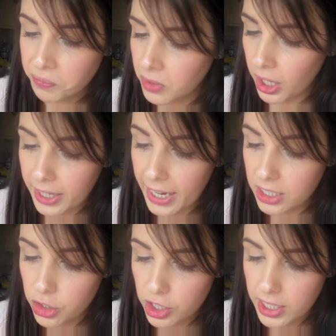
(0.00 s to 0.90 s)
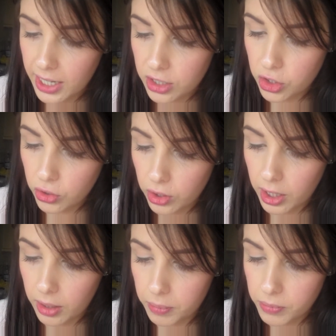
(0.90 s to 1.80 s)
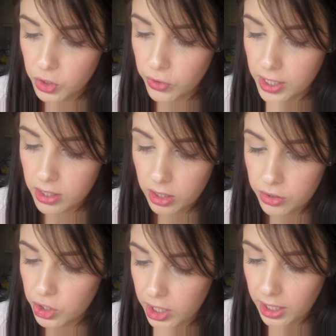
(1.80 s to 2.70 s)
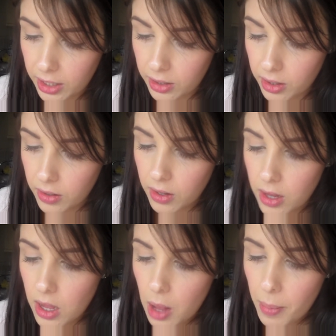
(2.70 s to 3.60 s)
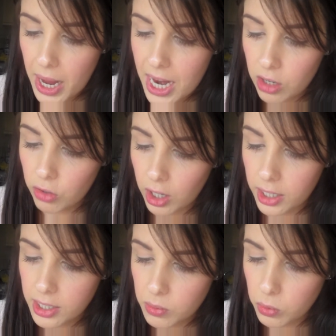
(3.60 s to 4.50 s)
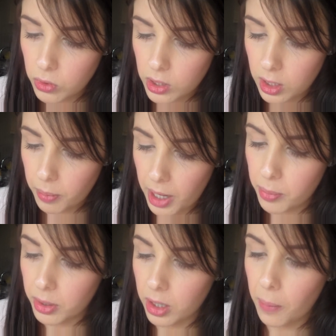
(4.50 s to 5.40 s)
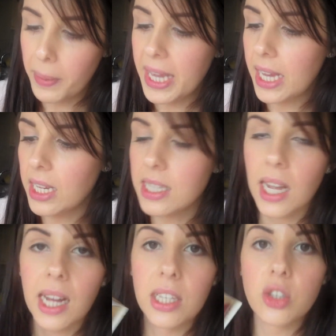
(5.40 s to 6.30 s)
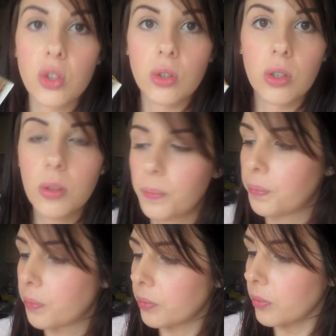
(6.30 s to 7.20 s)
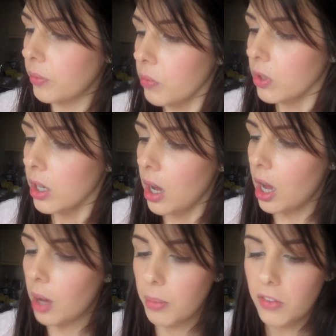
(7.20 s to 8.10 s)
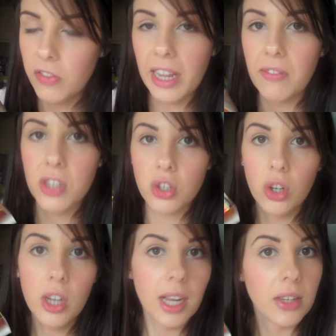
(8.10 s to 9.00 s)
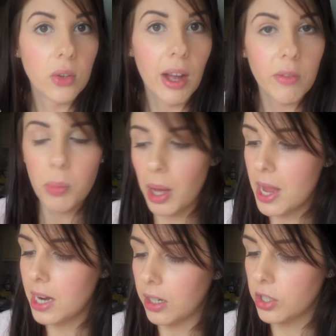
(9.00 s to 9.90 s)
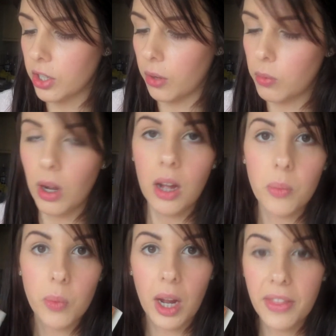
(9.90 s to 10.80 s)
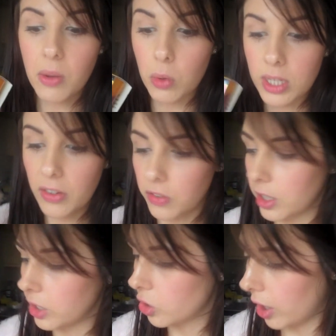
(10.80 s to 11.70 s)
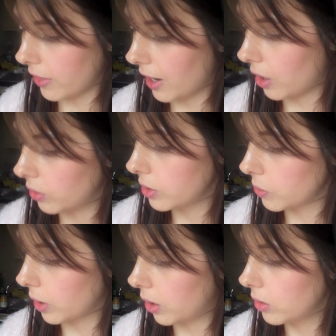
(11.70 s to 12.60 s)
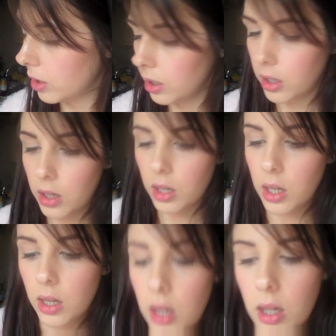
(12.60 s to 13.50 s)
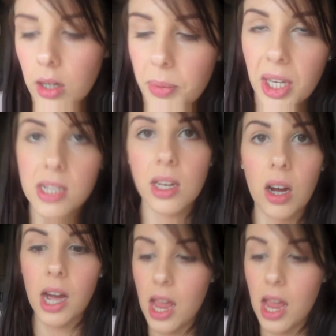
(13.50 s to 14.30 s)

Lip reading: again, just add your chorizo, chicken, paella rice, water, pepper, peas, and your flavour shot, and you'll have a paella. So I think we'll definitely try that out as well, because I